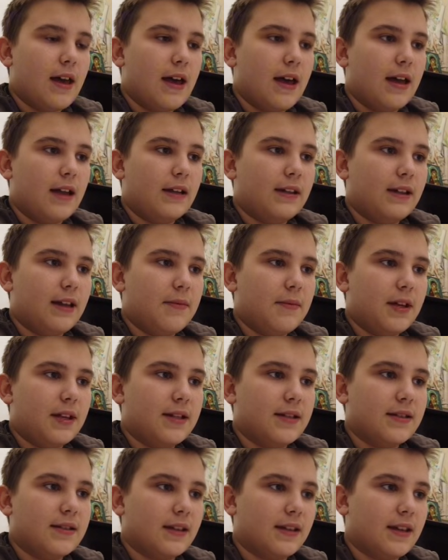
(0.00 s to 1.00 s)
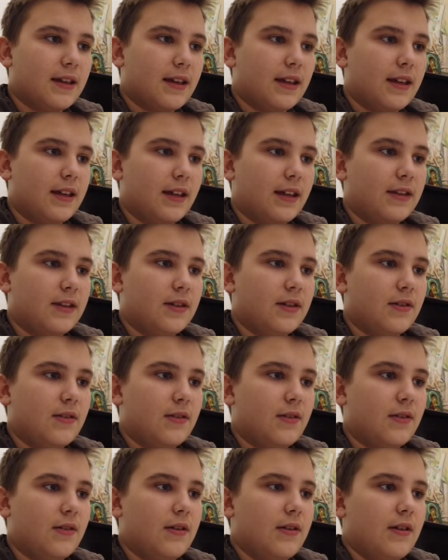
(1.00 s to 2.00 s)
and limit the king
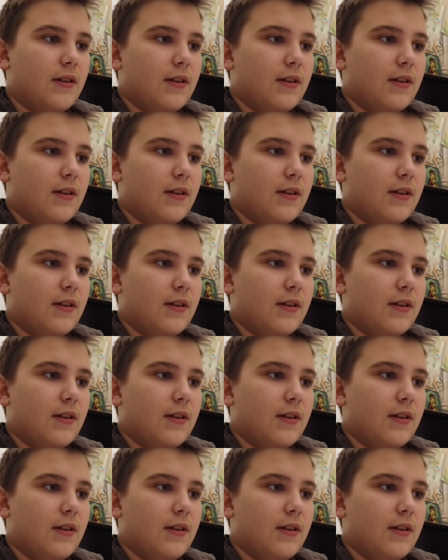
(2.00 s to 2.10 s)
to